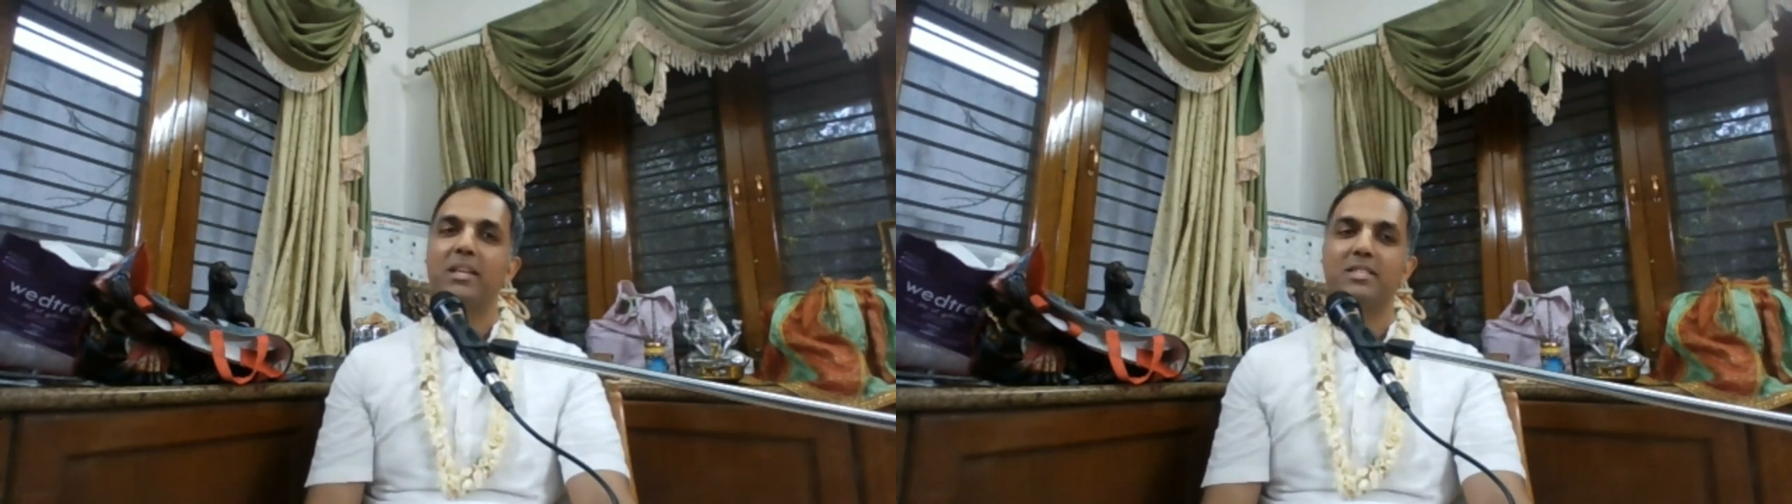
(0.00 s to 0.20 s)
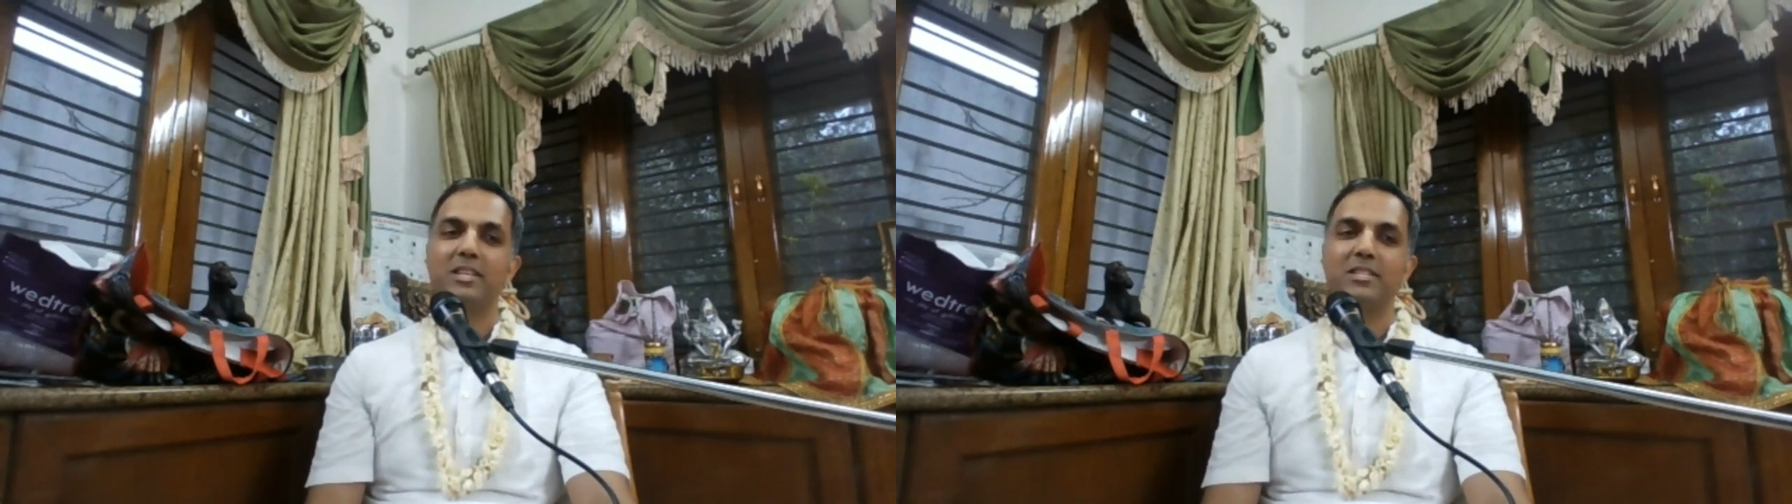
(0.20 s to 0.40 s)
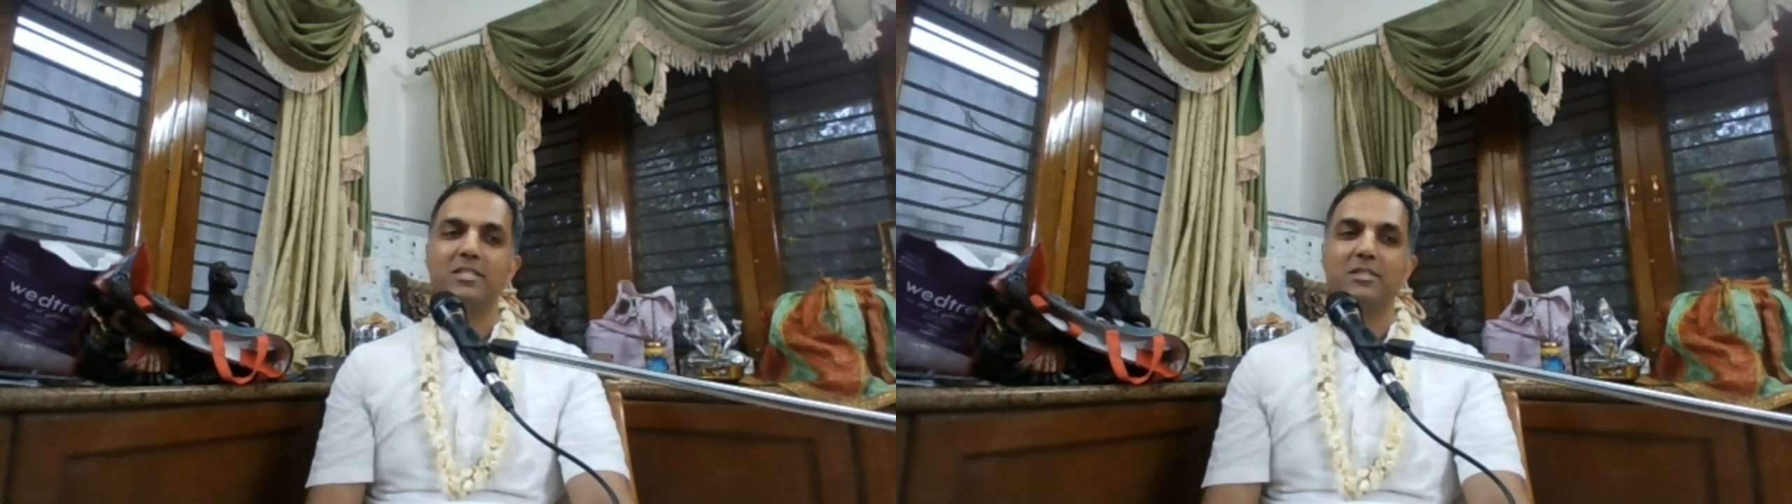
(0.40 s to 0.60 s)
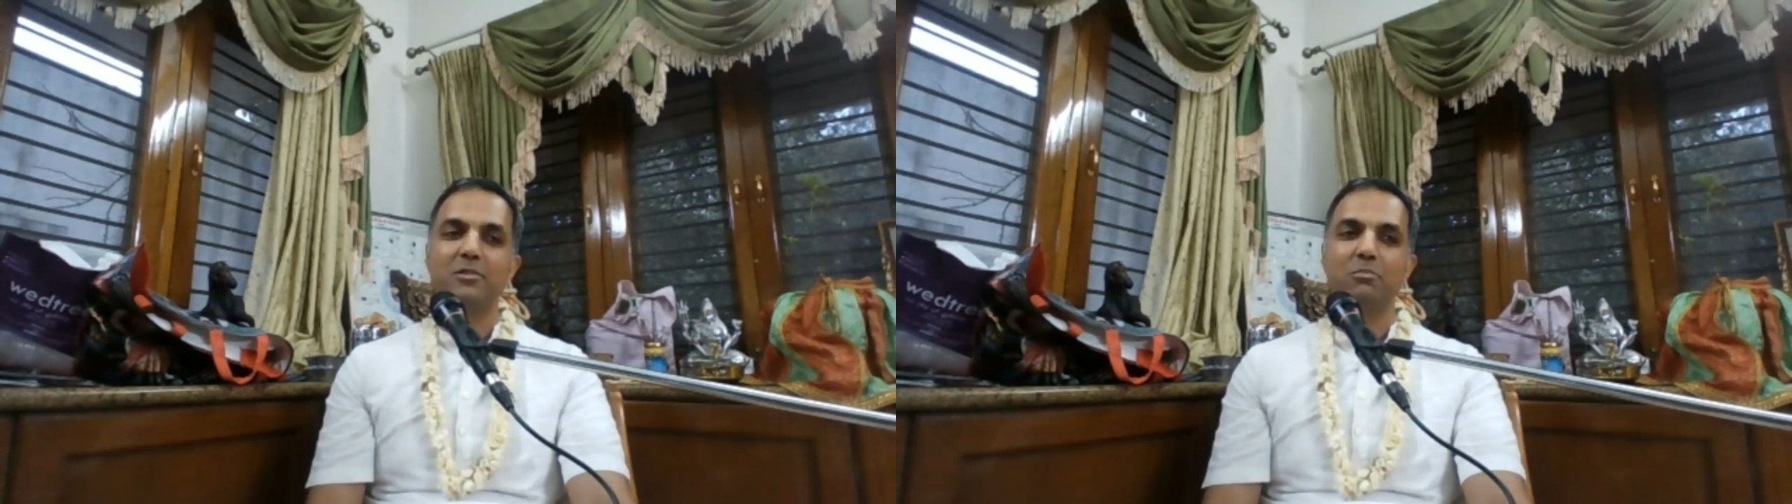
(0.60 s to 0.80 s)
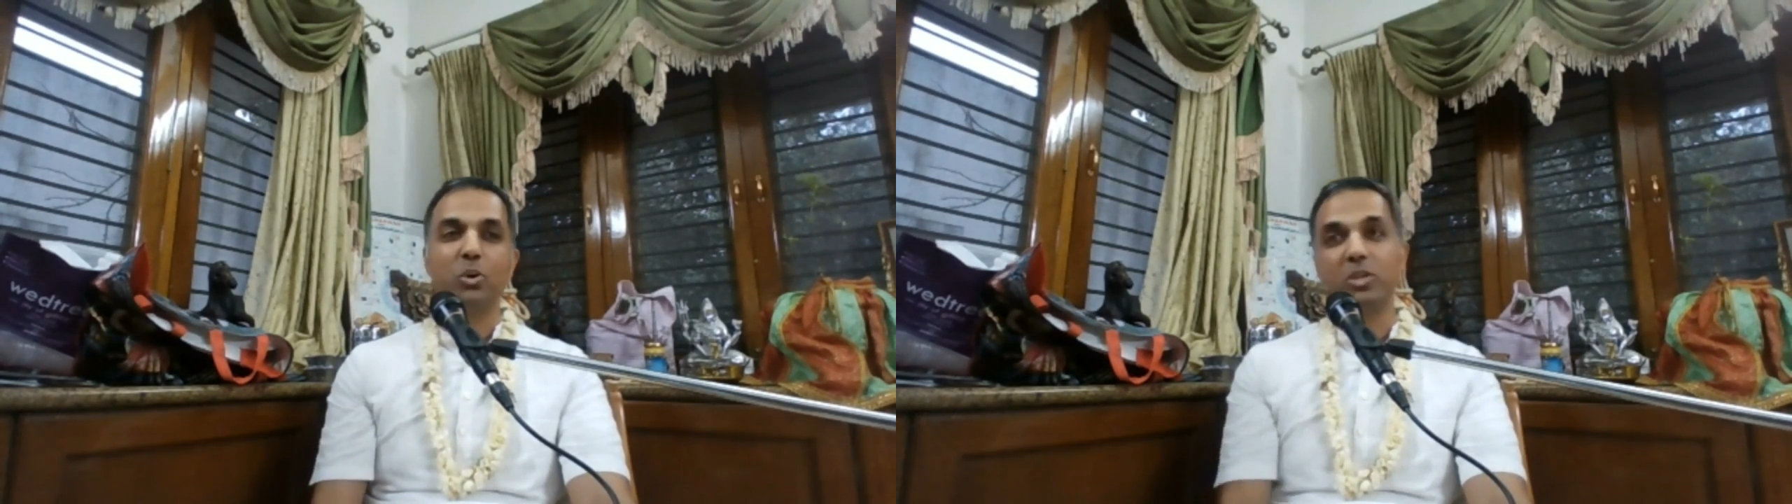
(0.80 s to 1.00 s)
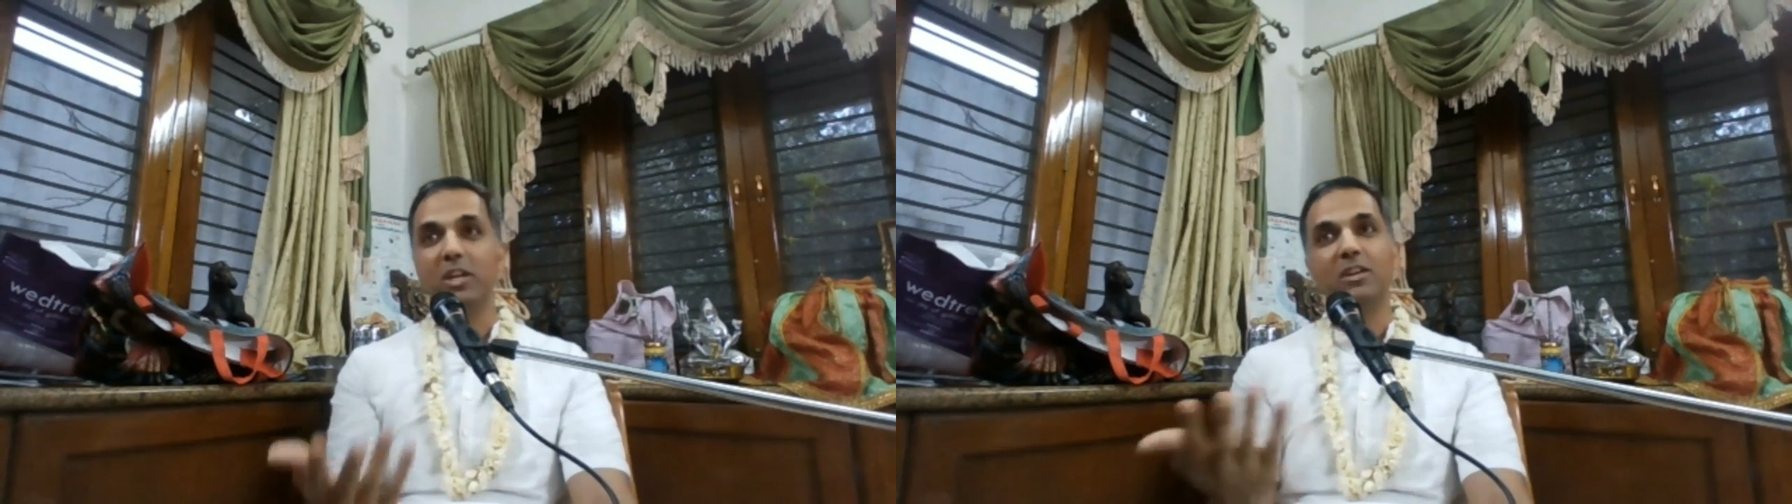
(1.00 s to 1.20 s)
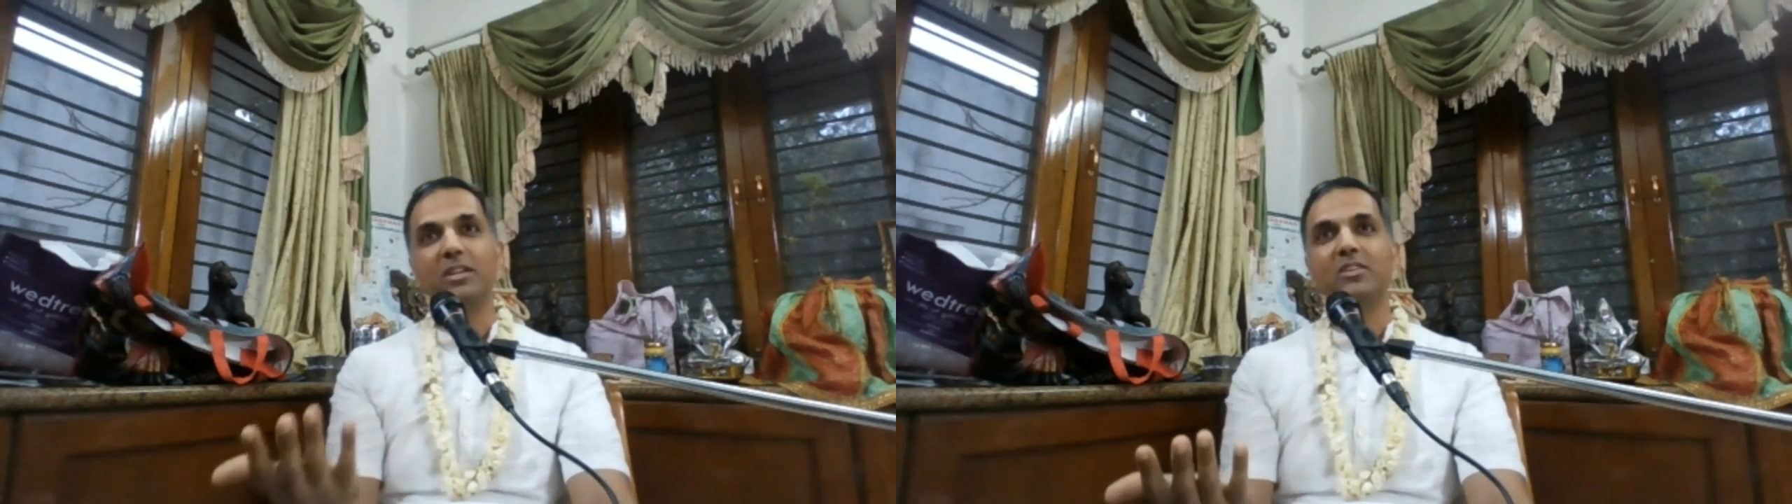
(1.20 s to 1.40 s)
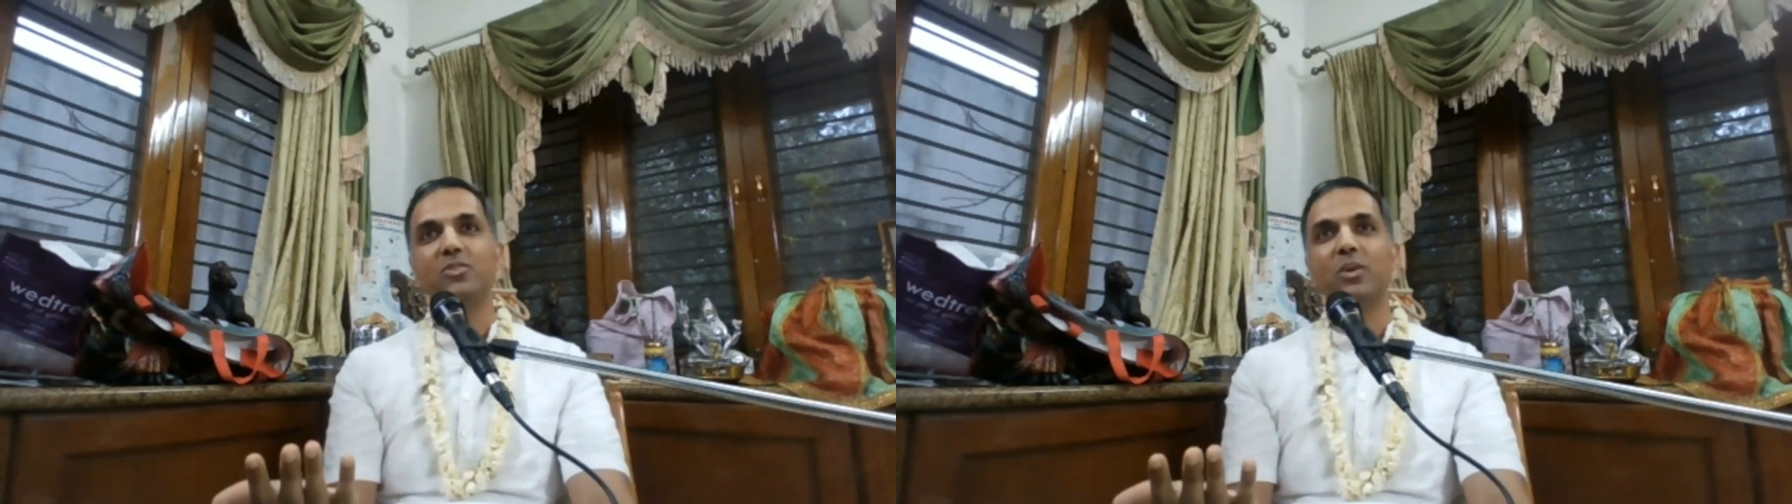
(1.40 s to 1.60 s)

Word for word: He says, Mukti, under,